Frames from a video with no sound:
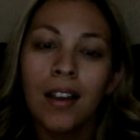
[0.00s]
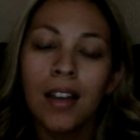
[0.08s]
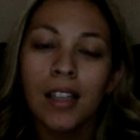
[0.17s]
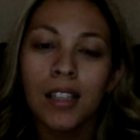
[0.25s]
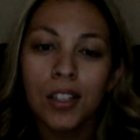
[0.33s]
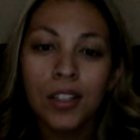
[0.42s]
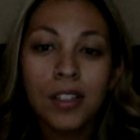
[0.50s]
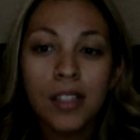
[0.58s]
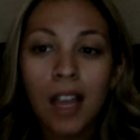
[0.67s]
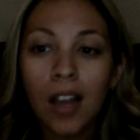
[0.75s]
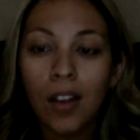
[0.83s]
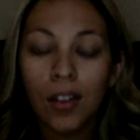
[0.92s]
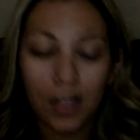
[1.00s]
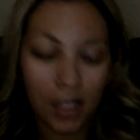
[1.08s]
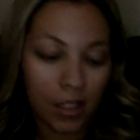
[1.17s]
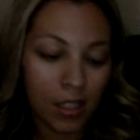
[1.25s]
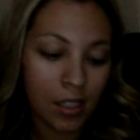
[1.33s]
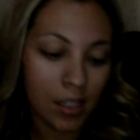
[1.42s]
It turns out
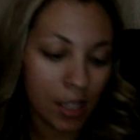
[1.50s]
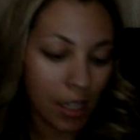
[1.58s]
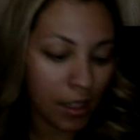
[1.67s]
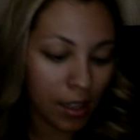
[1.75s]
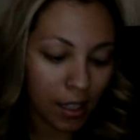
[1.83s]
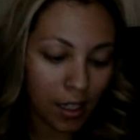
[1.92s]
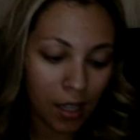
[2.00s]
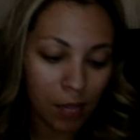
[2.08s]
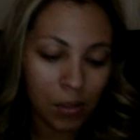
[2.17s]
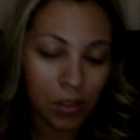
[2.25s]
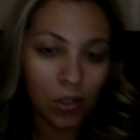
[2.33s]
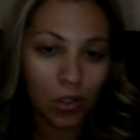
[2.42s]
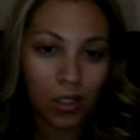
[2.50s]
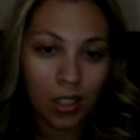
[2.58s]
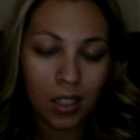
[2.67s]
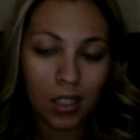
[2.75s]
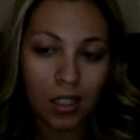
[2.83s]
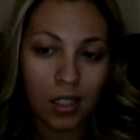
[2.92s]
that this kid that came to do
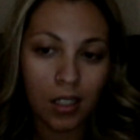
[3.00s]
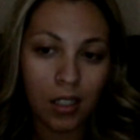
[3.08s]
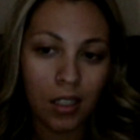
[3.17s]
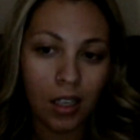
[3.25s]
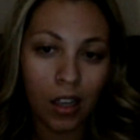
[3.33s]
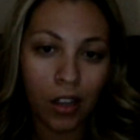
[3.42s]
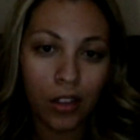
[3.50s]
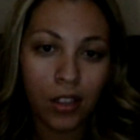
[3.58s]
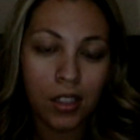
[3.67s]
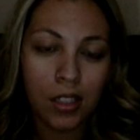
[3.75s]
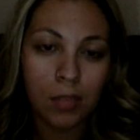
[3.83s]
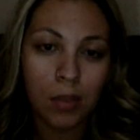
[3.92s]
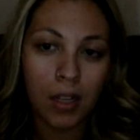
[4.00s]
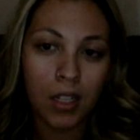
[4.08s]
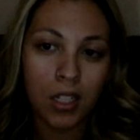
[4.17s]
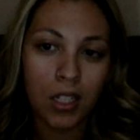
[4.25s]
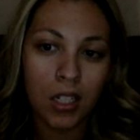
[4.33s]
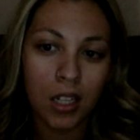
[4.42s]
the health
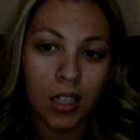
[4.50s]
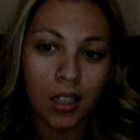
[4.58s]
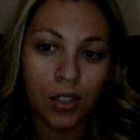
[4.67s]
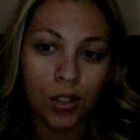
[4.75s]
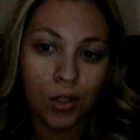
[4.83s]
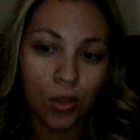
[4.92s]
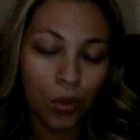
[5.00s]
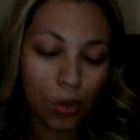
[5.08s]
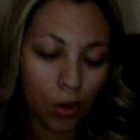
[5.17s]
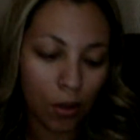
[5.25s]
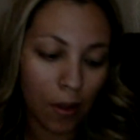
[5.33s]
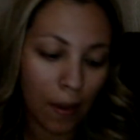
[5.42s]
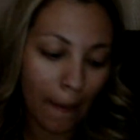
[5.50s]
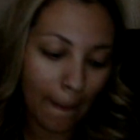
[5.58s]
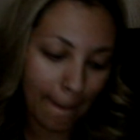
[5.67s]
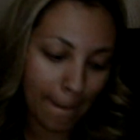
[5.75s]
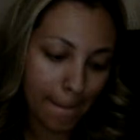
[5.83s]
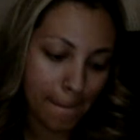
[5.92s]
inspection at the school
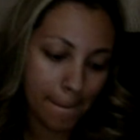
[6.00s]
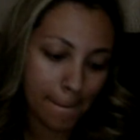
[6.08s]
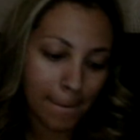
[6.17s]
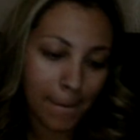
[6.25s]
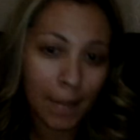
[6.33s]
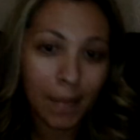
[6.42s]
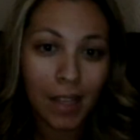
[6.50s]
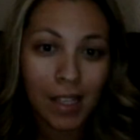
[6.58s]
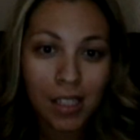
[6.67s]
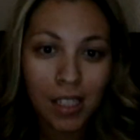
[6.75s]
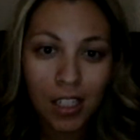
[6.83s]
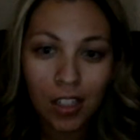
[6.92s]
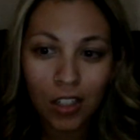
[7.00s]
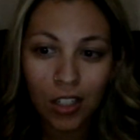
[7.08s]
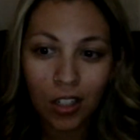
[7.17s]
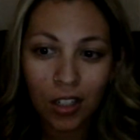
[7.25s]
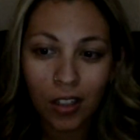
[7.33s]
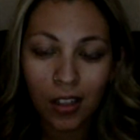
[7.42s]
is a year
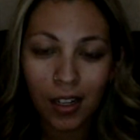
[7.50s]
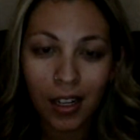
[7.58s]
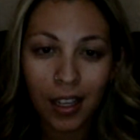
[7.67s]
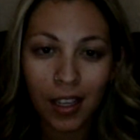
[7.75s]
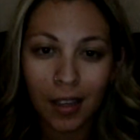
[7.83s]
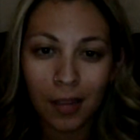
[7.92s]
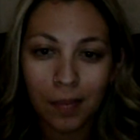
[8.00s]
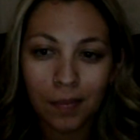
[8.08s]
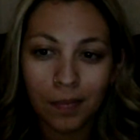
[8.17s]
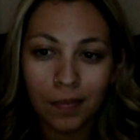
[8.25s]
younger than I am.